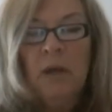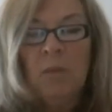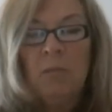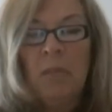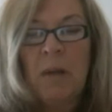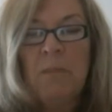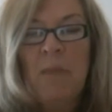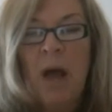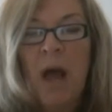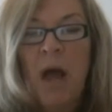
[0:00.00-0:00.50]

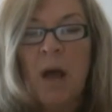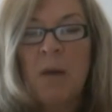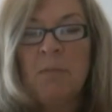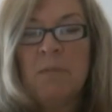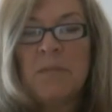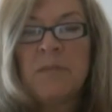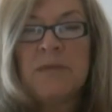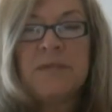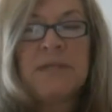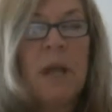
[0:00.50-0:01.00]
My
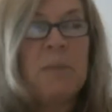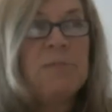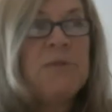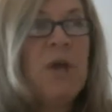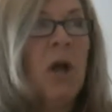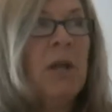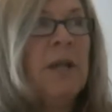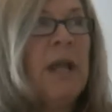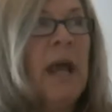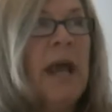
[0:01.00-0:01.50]
mom slept
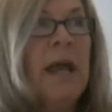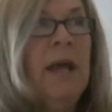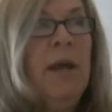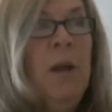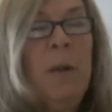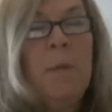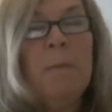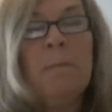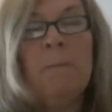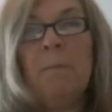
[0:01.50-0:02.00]
all
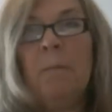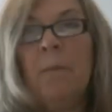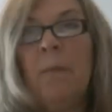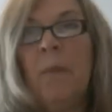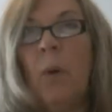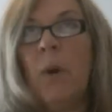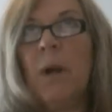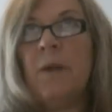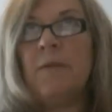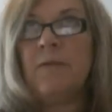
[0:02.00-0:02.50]
day,
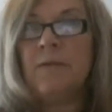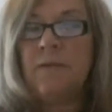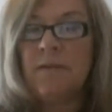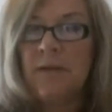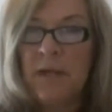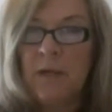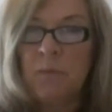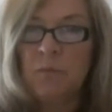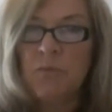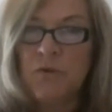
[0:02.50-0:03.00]
or
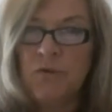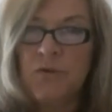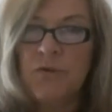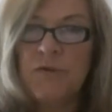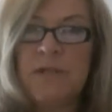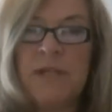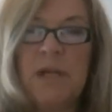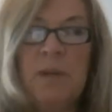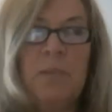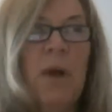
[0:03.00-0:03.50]
seemed to
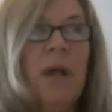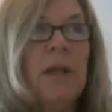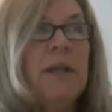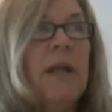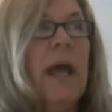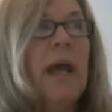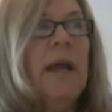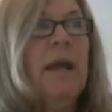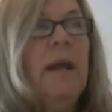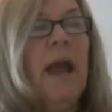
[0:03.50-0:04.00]
sleep all
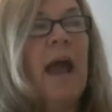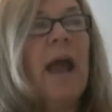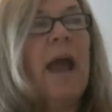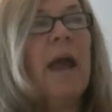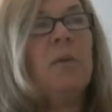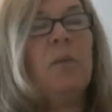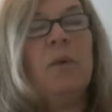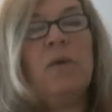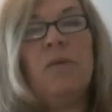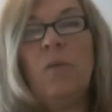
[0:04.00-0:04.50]
day,
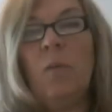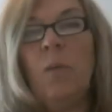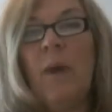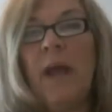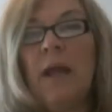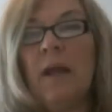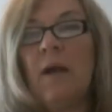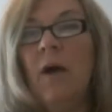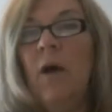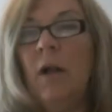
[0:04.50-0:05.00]
and was
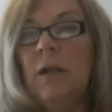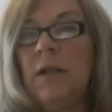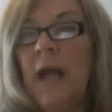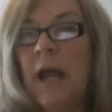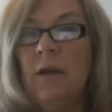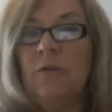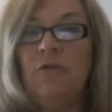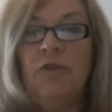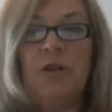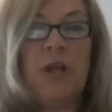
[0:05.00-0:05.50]
awake all
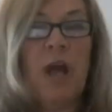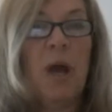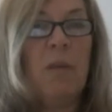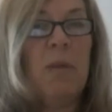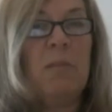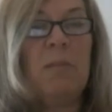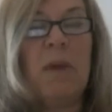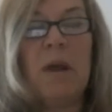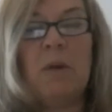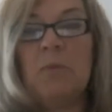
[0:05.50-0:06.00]
night. She'd come
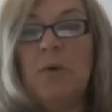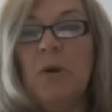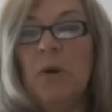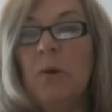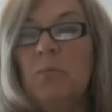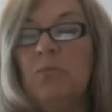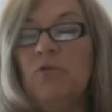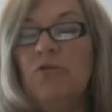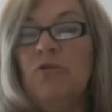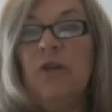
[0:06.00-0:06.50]
in my
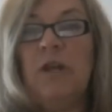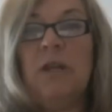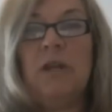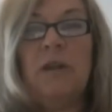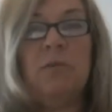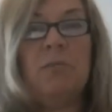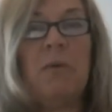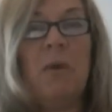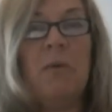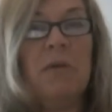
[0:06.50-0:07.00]
room, she'd
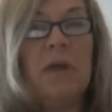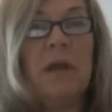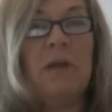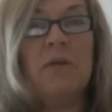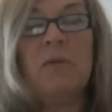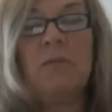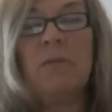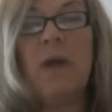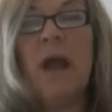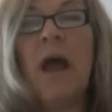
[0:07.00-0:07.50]
throw
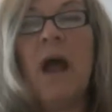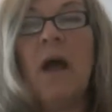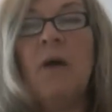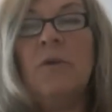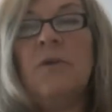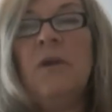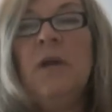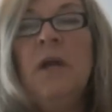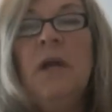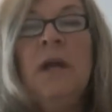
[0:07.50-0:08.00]
things
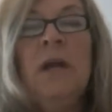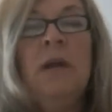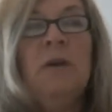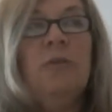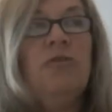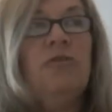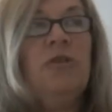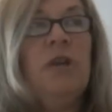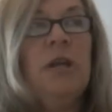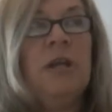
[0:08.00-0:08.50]
around,
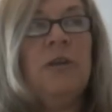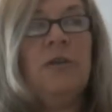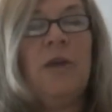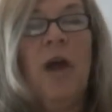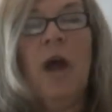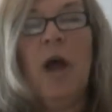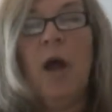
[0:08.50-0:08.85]
she'd